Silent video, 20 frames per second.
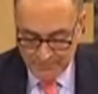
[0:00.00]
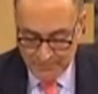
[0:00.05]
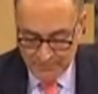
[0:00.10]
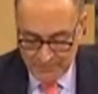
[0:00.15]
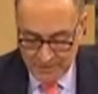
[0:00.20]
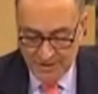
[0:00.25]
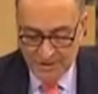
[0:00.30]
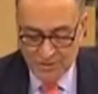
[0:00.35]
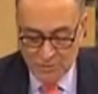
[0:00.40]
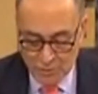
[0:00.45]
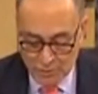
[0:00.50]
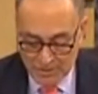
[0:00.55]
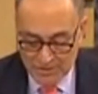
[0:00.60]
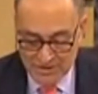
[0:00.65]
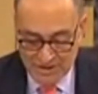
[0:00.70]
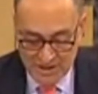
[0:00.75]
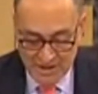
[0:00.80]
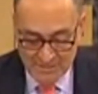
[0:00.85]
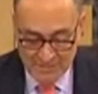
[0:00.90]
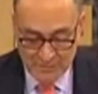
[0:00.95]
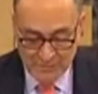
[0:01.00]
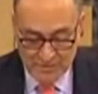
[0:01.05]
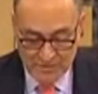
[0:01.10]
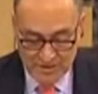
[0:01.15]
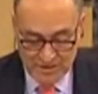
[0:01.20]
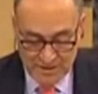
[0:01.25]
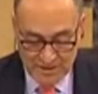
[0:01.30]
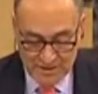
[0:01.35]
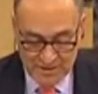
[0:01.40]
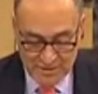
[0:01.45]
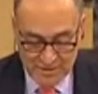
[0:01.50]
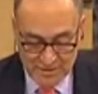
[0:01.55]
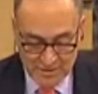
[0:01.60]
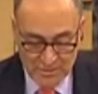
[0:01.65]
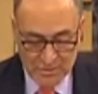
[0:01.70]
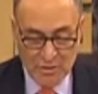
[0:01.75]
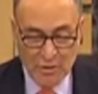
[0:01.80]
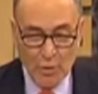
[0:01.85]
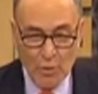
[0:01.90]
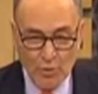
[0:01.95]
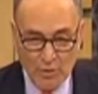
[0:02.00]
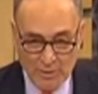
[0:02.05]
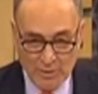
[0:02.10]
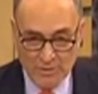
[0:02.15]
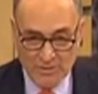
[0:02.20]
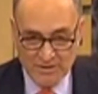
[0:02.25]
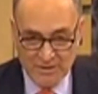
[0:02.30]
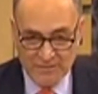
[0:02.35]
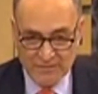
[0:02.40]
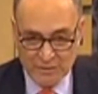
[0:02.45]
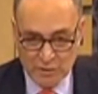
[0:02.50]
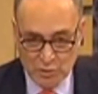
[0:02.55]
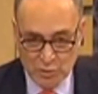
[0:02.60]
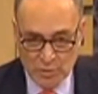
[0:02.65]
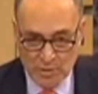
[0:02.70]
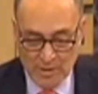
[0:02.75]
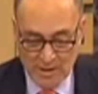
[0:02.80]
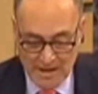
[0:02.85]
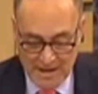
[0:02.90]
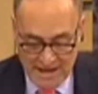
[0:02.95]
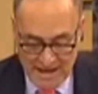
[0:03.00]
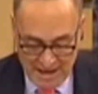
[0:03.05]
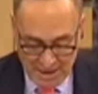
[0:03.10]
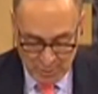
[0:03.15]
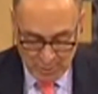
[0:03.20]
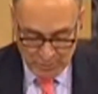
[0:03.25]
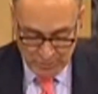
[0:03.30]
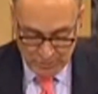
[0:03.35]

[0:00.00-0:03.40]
in your time of need, we will give you our